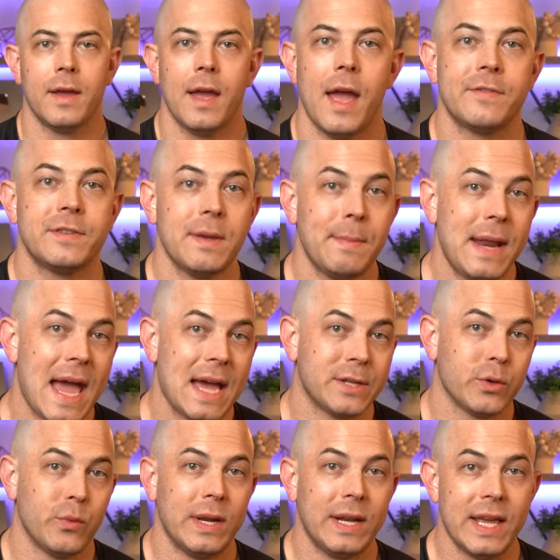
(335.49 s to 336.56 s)
If somebody has
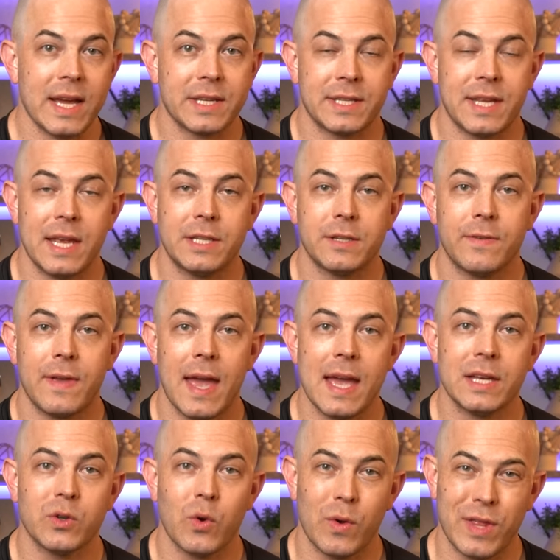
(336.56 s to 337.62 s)
a really extensive
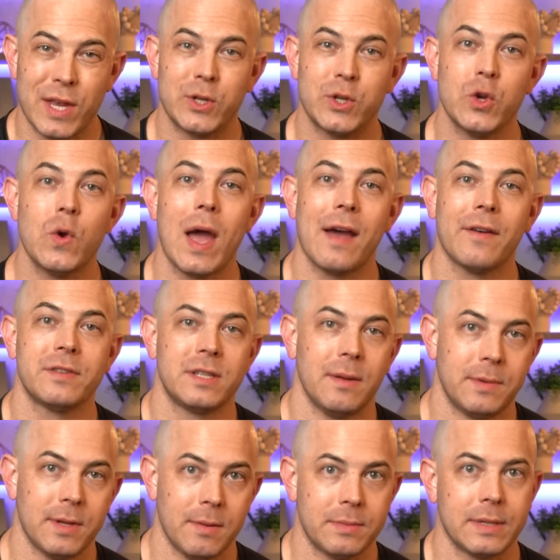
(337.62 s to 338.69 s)
case, or they do have
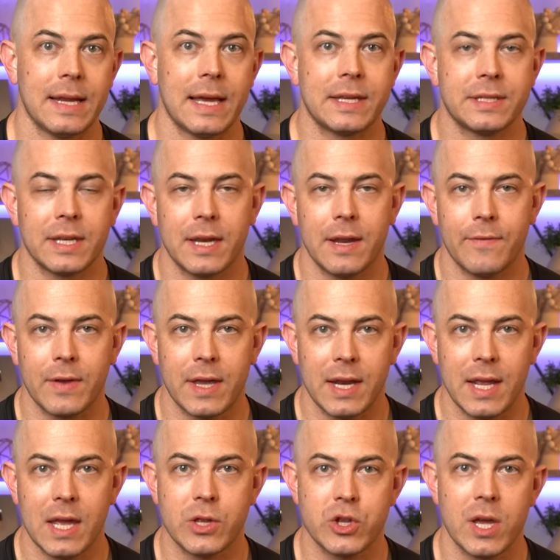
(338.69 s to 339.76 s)
symptoms like significant
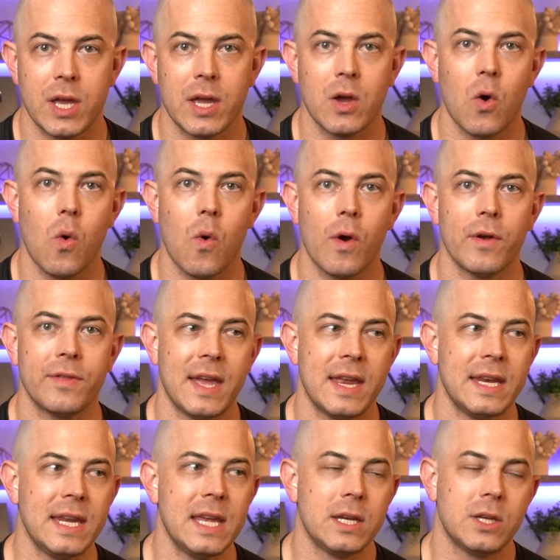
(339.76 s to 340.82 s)
itching, or they
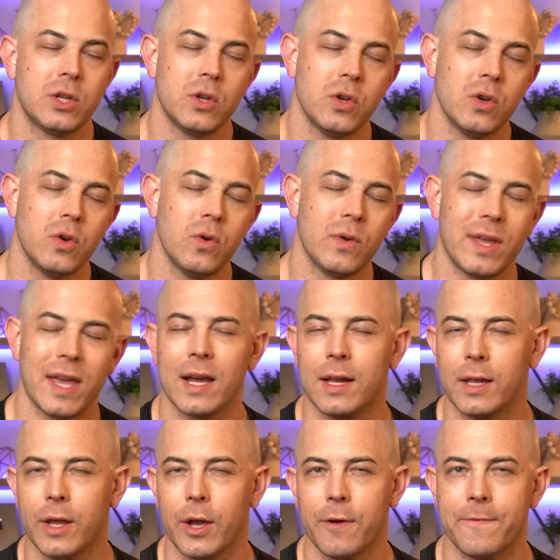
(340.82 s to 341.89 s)
need to get
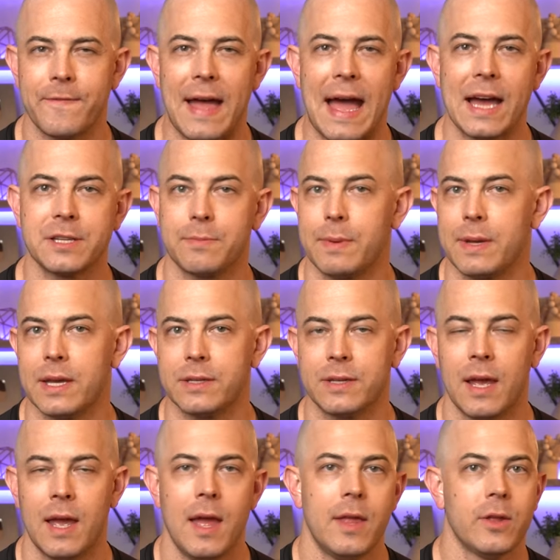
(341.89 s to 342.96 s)
clear fast because
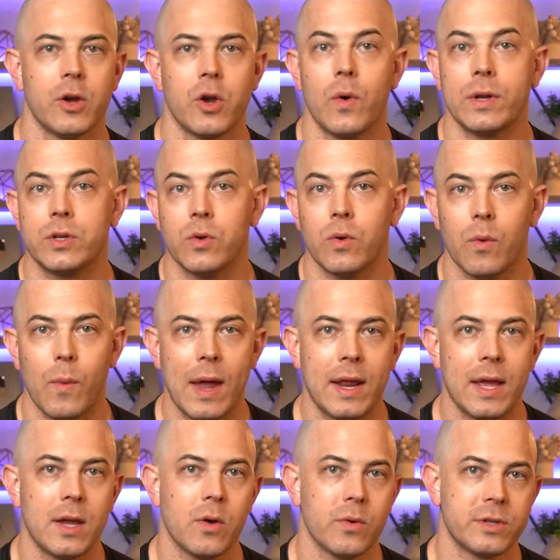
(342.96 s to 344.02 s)
they're going to a
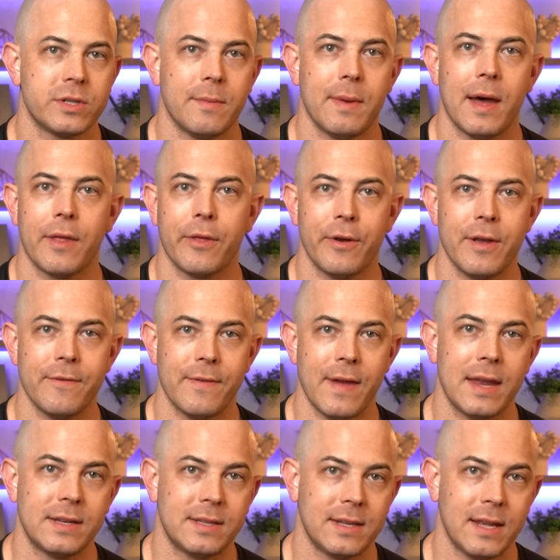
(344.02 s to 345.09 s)
wedding or some other
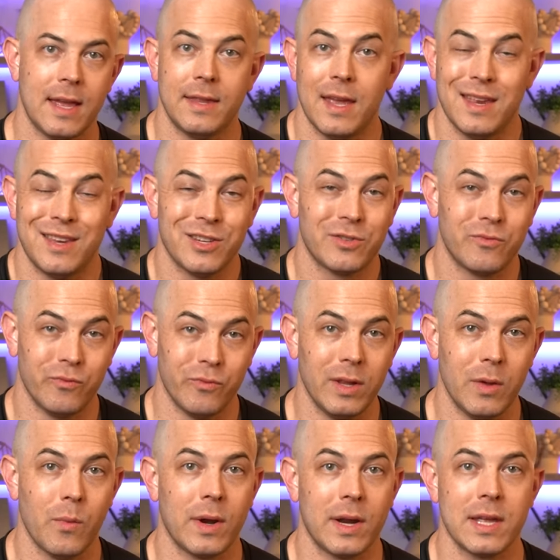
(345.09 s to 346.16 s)
event and they just
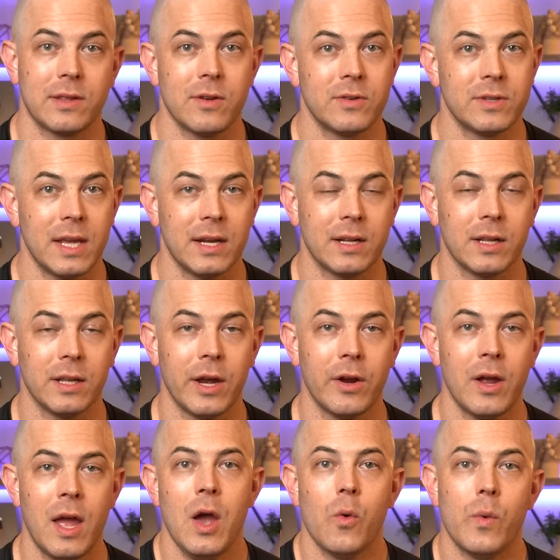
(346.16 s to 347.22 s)
really want to get their skin
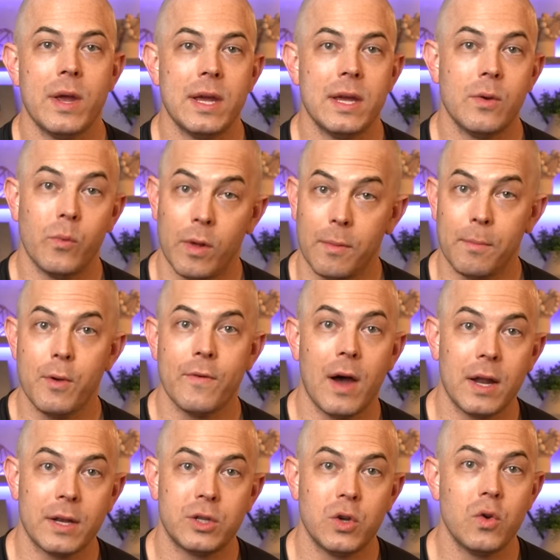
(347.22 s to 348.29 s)
clear, we will move
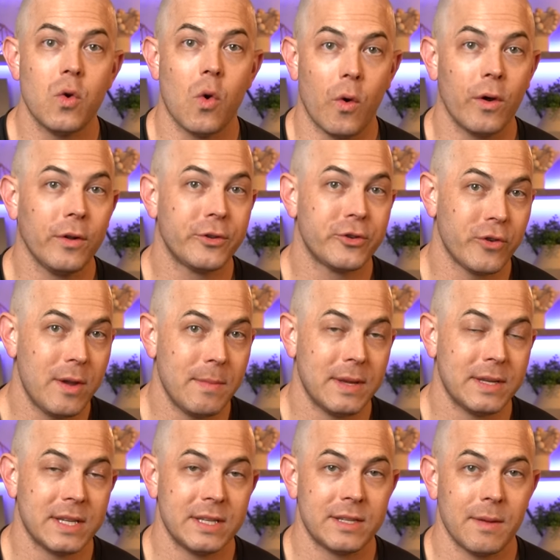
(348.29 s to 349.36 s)
on to oral
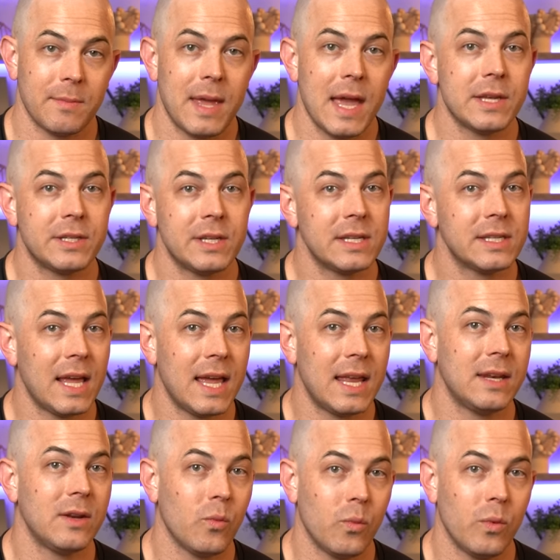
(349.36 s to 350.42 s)
treatments in some cases,
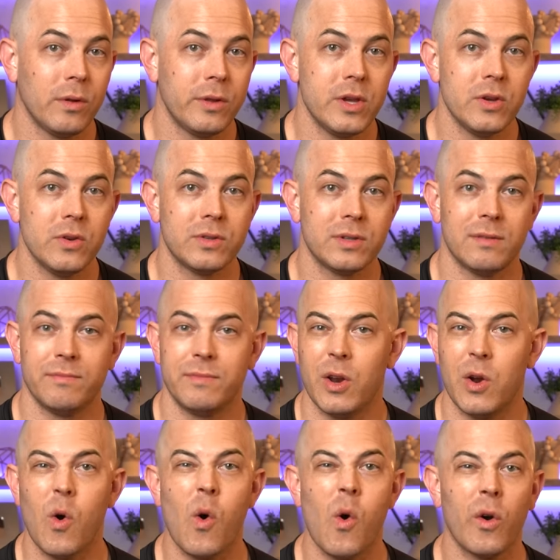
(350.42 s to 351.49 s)
and we'll use, you
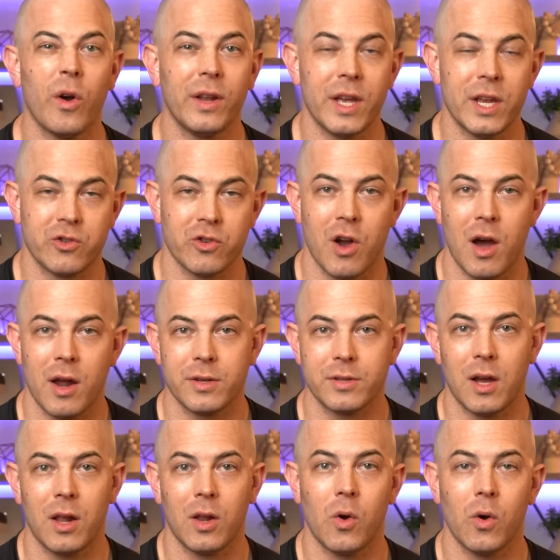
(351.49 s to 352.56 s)
know, oral
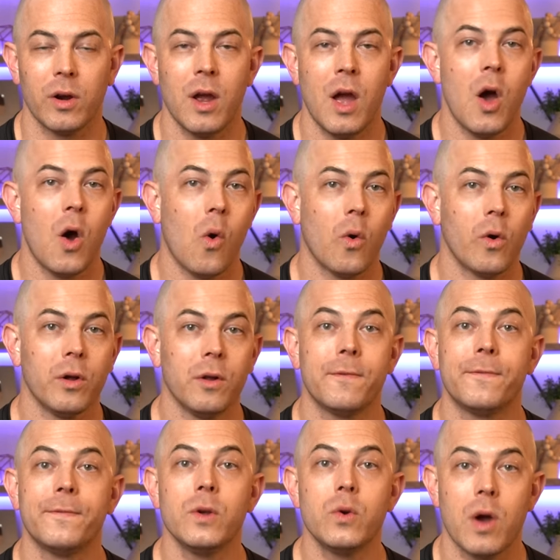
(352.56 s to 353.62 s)
itraconazole or oral
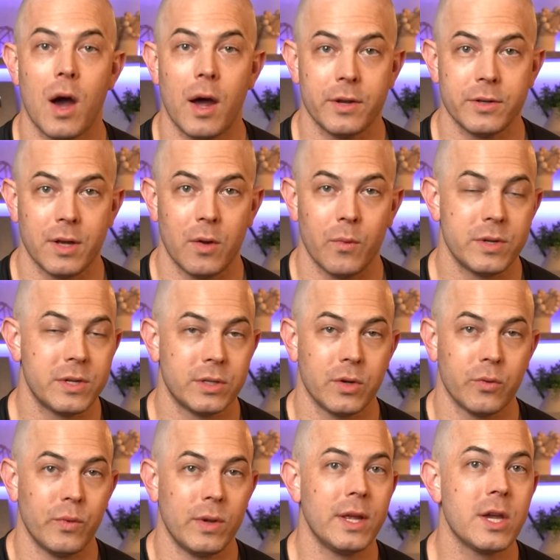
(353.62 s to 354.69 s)
fluconazole, which is a
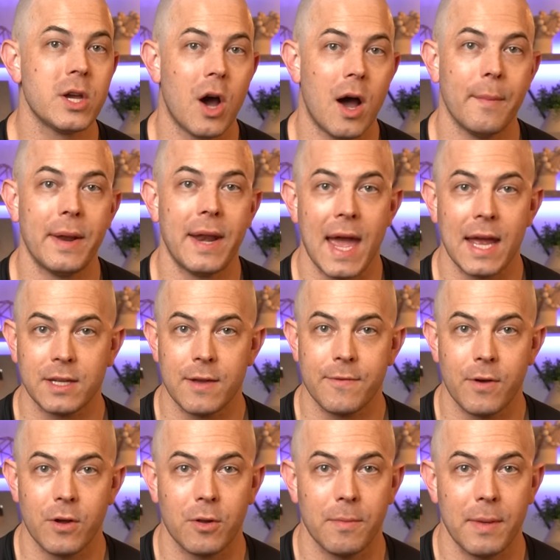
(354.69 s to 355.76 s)
really common
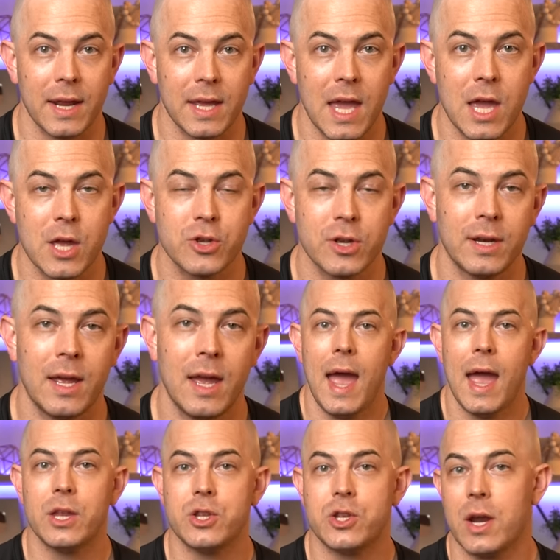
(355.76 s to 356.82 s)
antifungal medication,
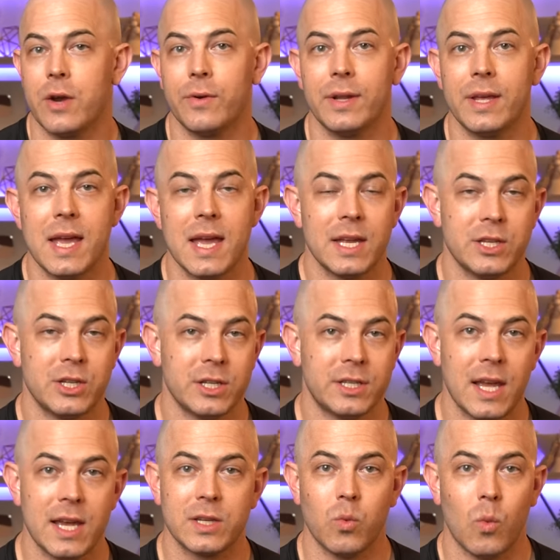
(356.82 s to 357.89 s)
and generally it just
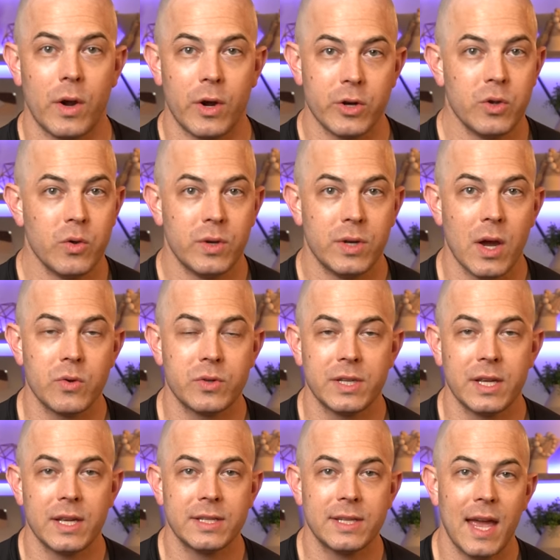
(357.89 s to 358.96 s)
takes one or two
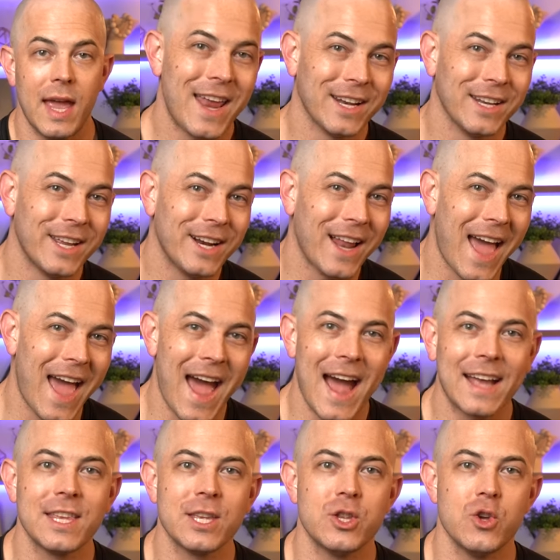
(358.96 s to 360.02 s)
doses. And a little
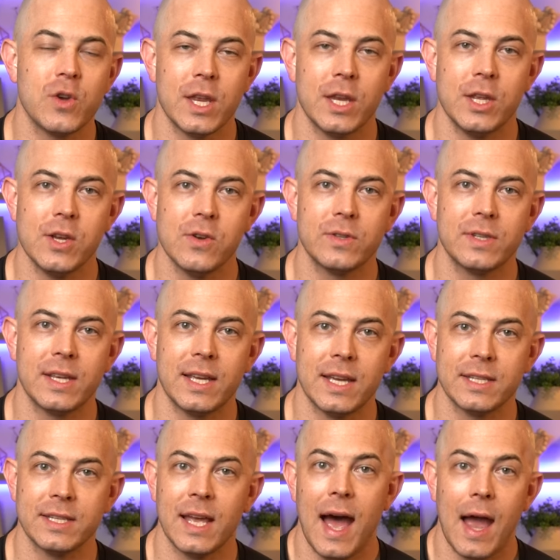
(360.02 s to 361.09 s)
hack that you can use
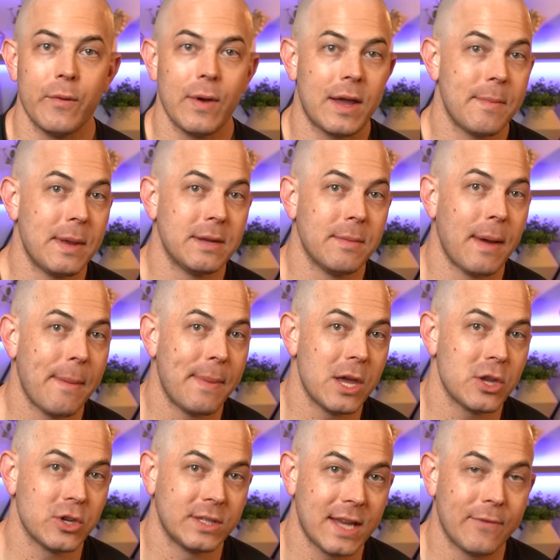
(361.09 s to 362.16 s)
is, I recommend to my
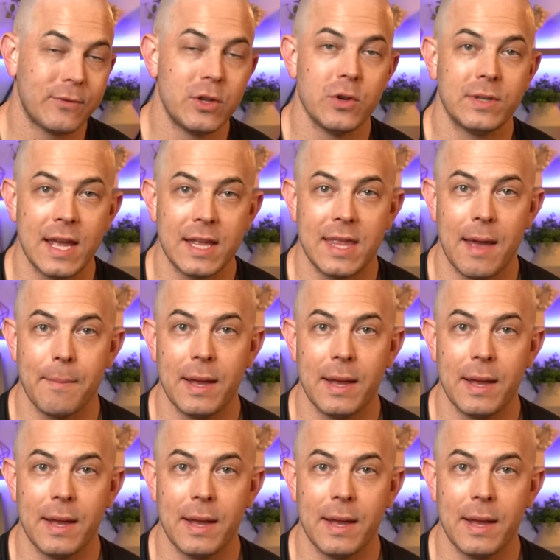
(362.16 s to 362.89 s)
patients, after you take that